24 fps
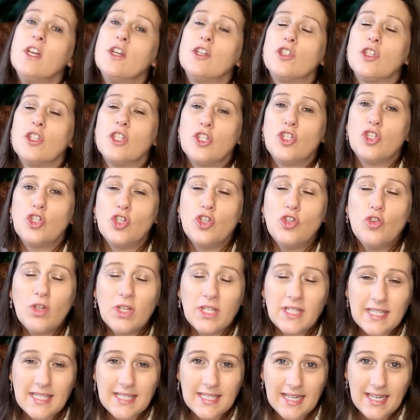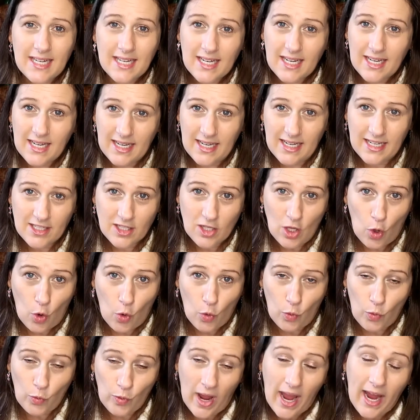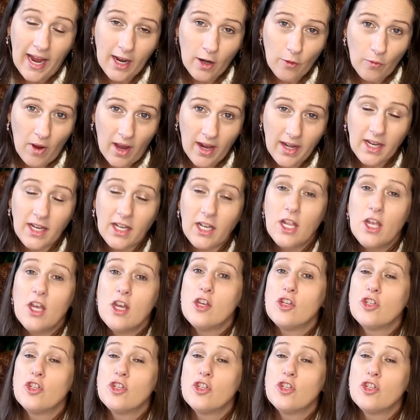so that you can see it in his own handwriting.